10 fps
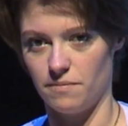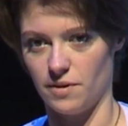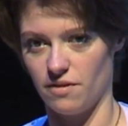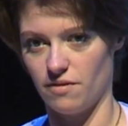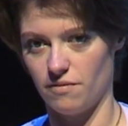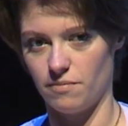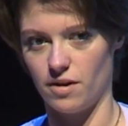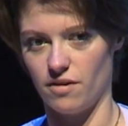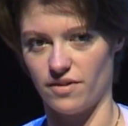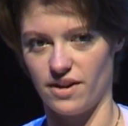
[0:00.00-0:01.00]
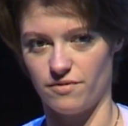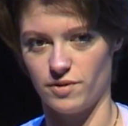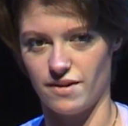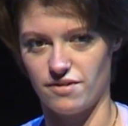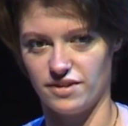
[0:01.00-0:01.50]
But part of that
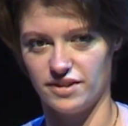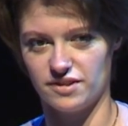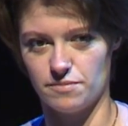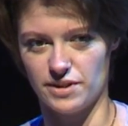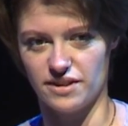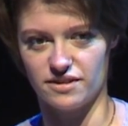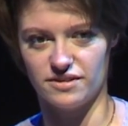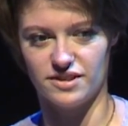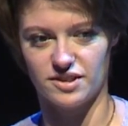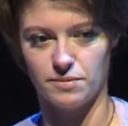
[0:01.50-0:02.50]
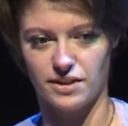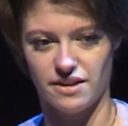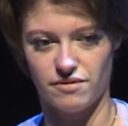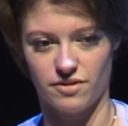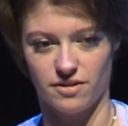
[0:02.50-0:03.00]
everywhere thing is a blinkered
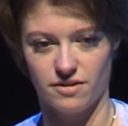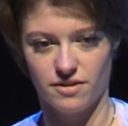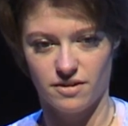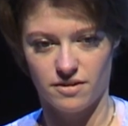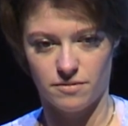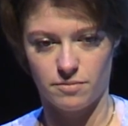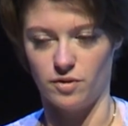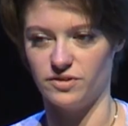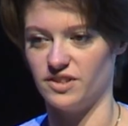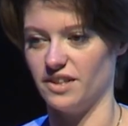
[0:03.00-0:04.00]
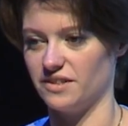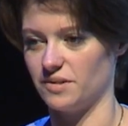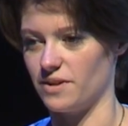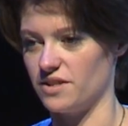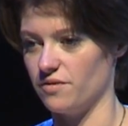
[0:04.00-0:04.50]
disbelief that poverty, and
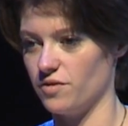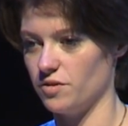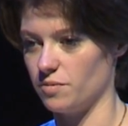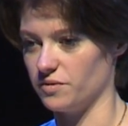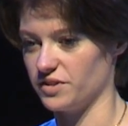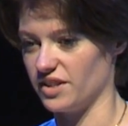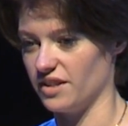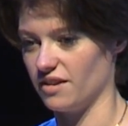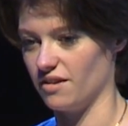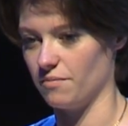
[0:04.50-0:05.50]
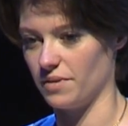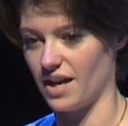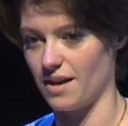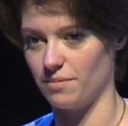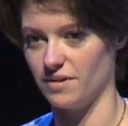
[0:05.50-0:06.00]
especially food poverty, can't be
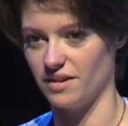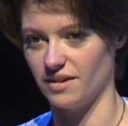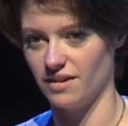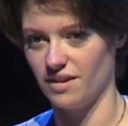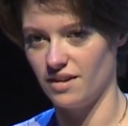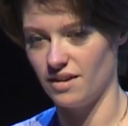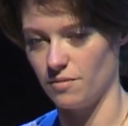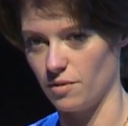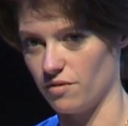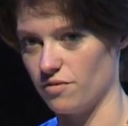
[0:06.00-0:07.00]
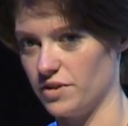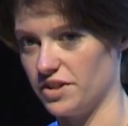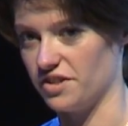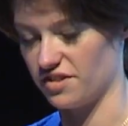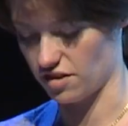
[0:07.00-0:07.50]
happening in one of the
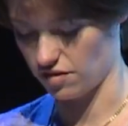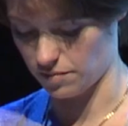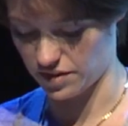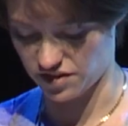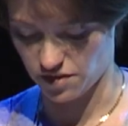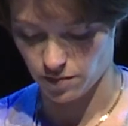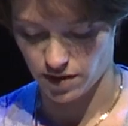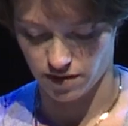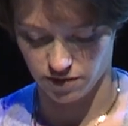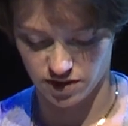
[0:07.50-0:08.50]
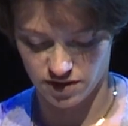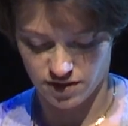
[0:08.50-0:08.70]
richest economies in the world.